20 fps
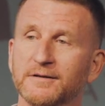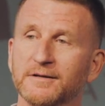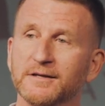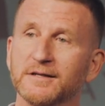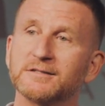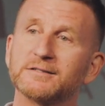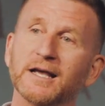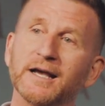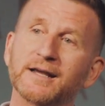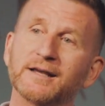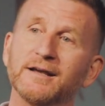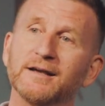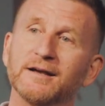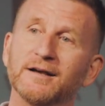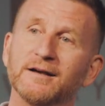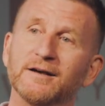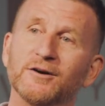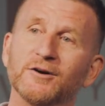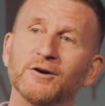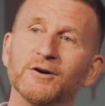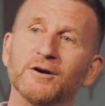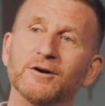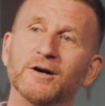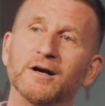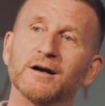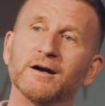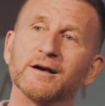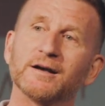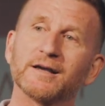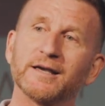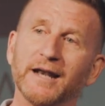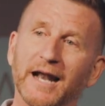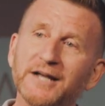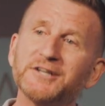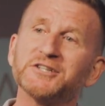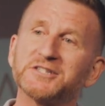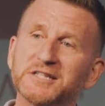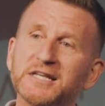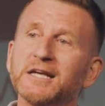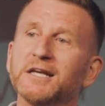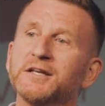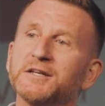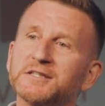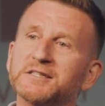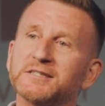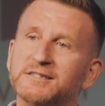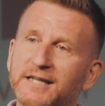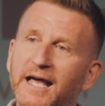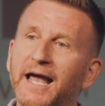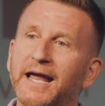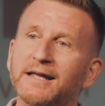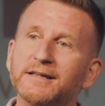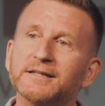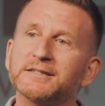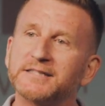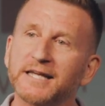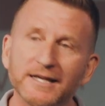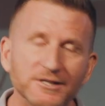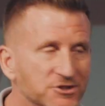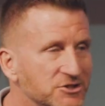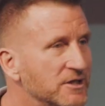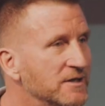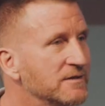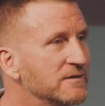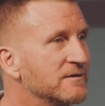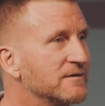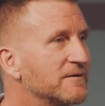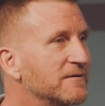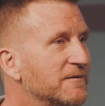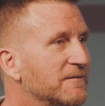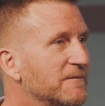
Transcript: He's like, Can I just get you to stay in the tension?